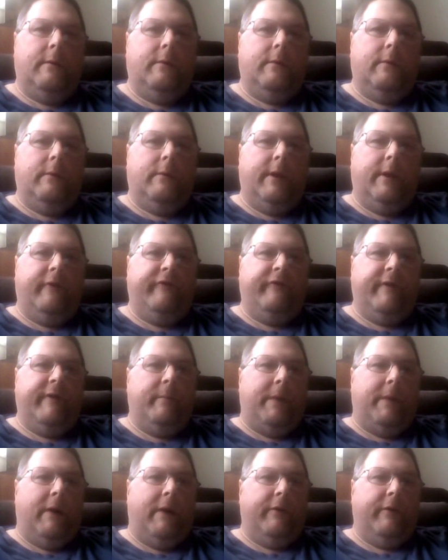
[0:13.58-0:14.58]
what is it,
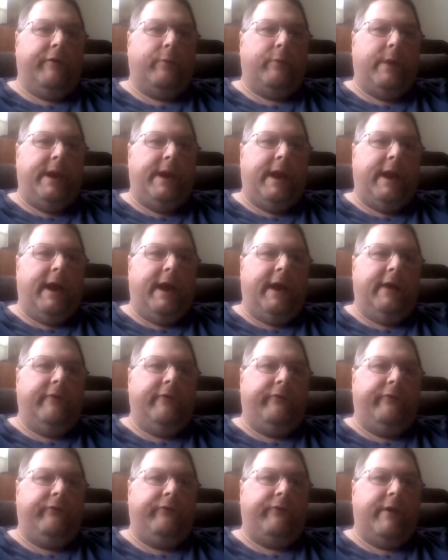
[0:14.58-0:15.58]
about 3
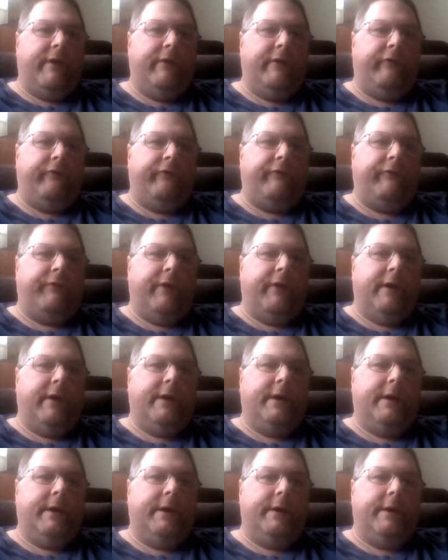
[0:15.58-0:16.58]
days since
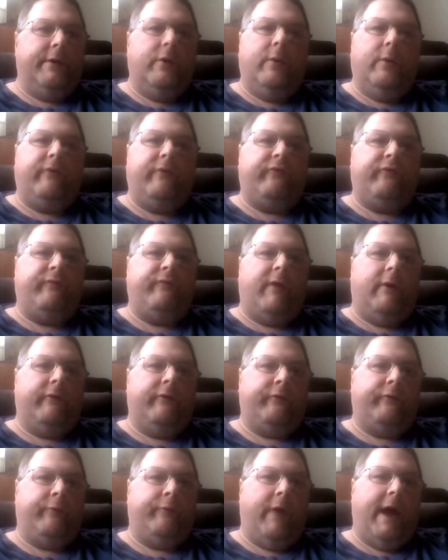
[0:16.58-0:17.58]
the newest
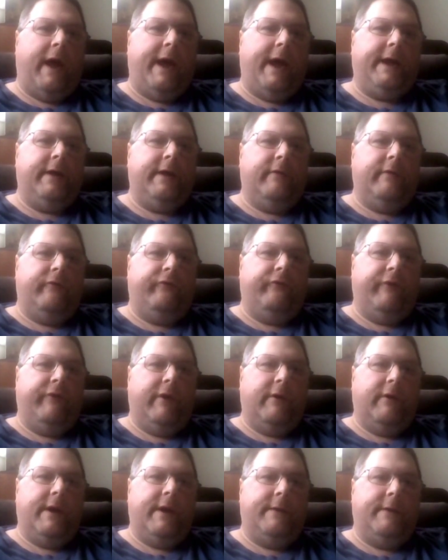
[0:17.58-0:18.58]
false flag in
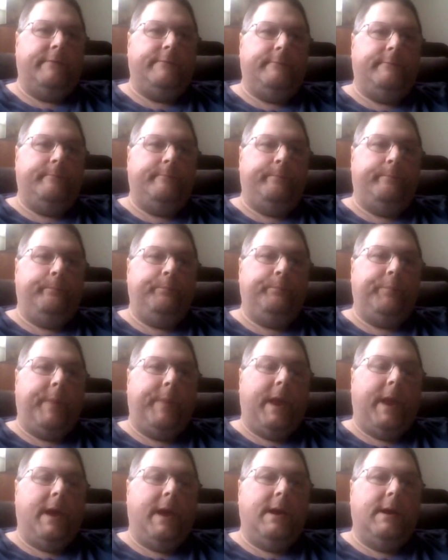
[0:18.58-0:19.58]
Syria,
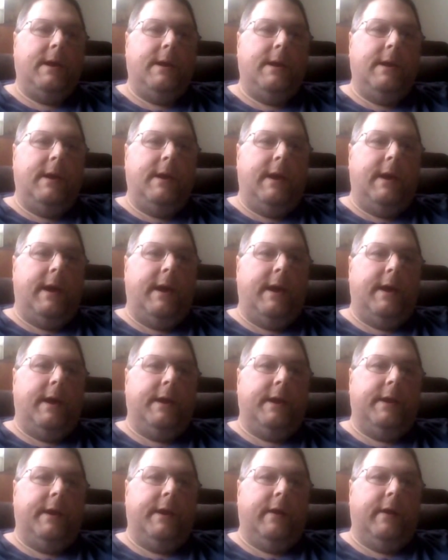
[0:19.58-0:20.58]

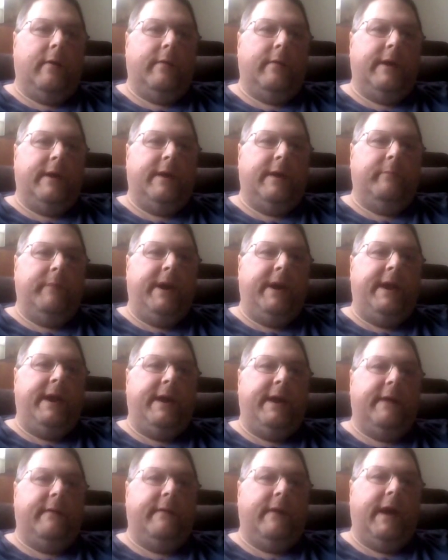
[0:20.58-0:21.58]
and nearly
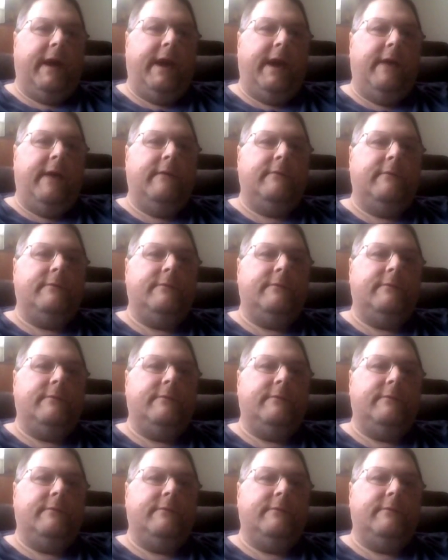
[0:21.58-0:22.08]
immediately,